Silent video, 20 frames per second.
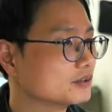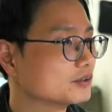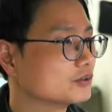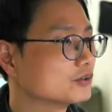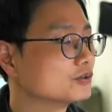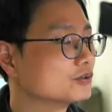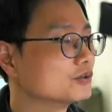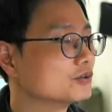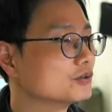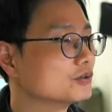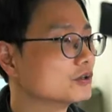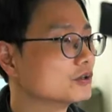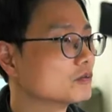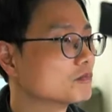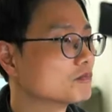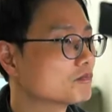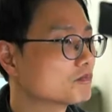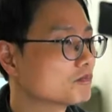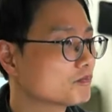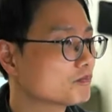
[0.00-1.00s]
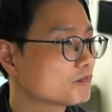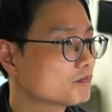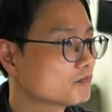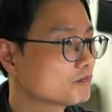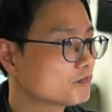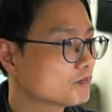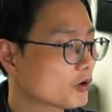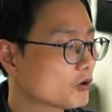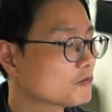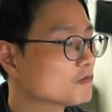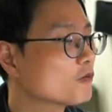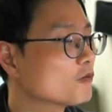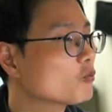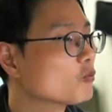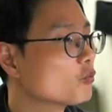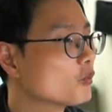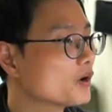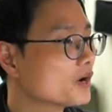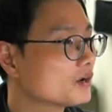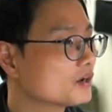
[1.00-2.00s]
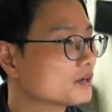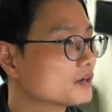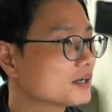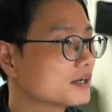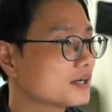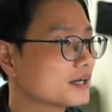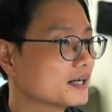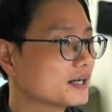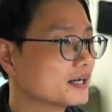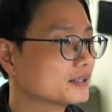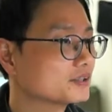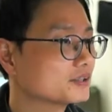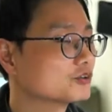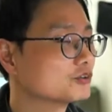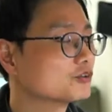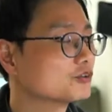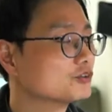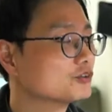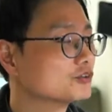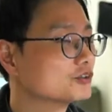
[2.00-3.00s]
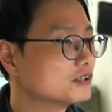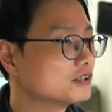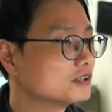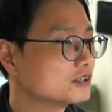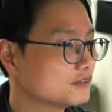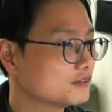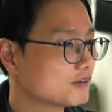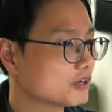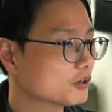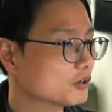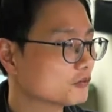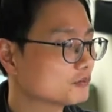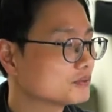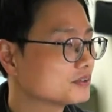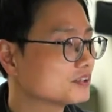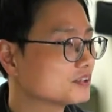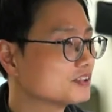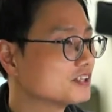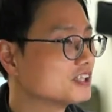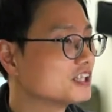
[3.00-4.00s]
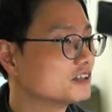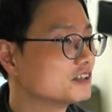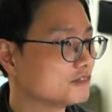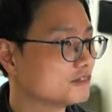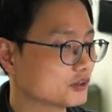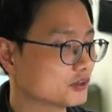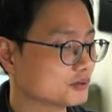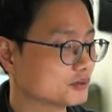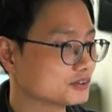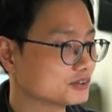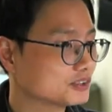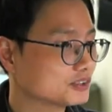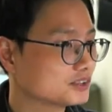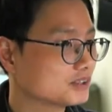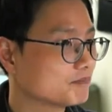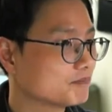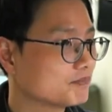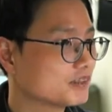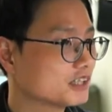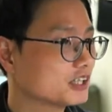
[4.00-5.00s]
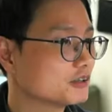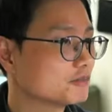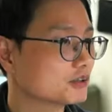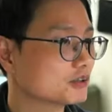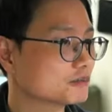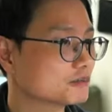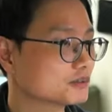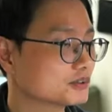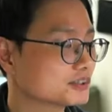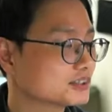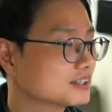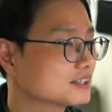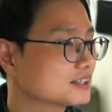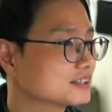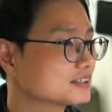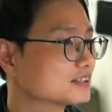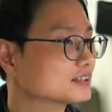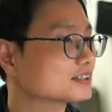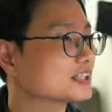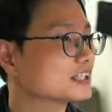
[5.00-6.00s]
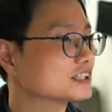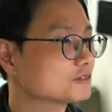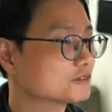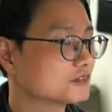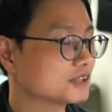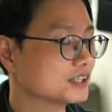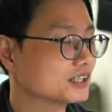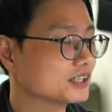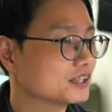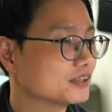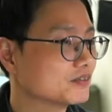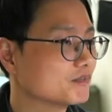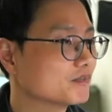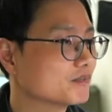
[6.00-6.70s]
to perform well and to develop the deliverables successfully.